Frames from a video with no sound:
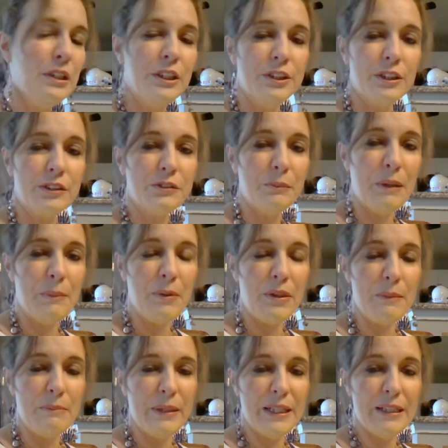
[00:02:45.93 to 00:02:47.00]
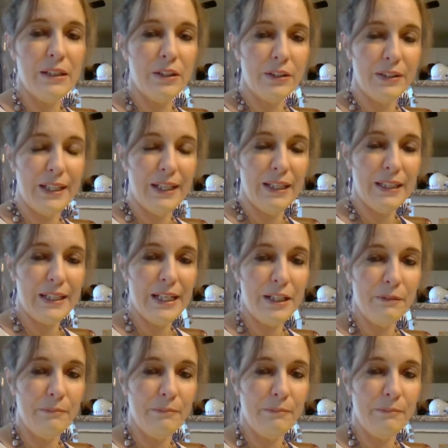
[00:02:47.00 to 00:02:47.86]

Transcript: Just remember the big hungry alligator